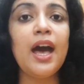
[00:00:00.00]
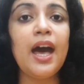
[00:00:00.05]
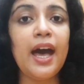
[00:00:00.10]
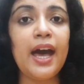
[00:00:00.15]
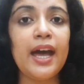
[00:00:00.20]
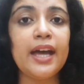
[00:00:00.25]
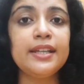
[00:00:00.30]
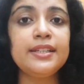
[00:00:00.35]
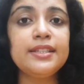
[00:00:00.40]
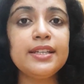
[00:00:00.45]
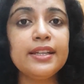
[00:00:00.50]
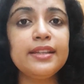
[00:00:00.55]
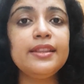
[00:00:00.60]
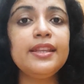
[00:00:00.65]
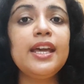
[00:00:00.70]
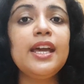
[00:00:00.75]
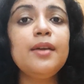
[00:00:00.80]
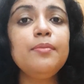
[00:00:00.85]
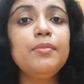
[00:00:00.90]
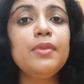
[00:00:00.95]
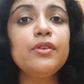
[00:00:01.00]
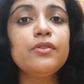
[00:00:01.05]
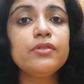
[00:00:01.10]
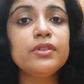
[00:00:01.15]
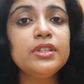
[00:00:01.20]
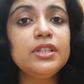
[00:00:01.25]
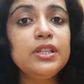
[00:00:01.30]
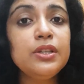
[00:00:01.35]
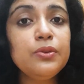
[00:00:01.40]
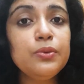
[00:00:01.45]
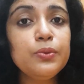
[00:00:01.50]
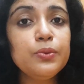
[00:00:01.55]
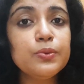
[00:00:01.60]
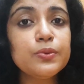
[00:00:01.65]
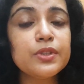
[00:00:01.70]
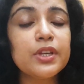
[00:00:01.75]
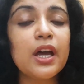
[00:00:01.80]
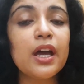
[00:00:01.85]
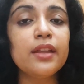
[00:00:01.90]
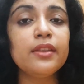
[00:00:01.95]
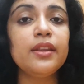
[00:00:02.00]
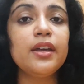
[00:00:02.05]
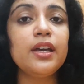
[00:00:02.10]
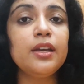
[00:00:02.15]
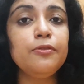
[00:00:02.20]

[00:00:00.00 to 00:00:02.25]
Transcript: and they may reduce the